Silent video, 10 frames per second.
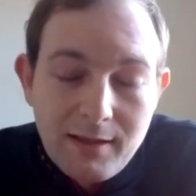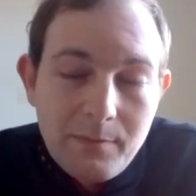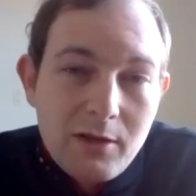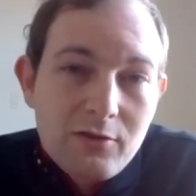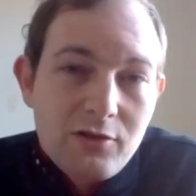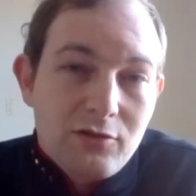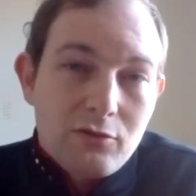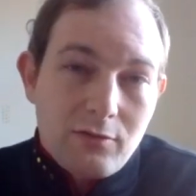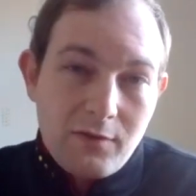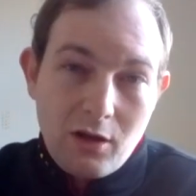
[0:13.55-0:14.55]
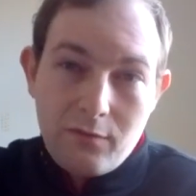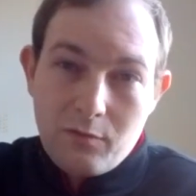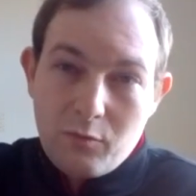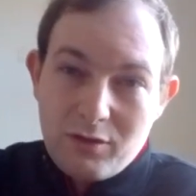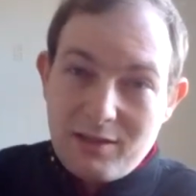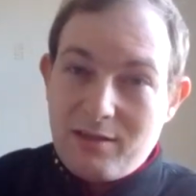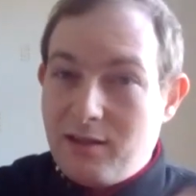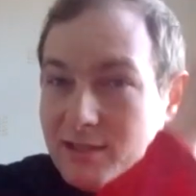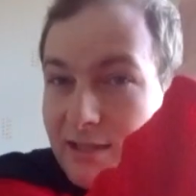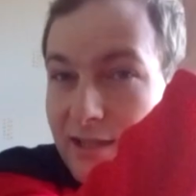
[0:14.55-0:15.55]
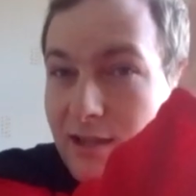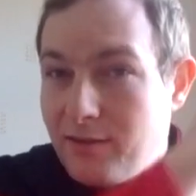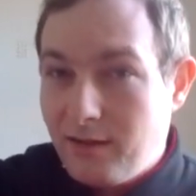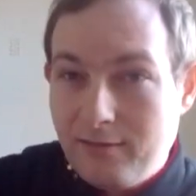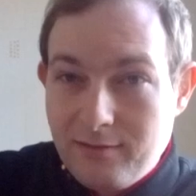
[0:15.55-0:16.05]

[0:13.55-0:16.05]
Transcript: because you sort of go from one side to the other.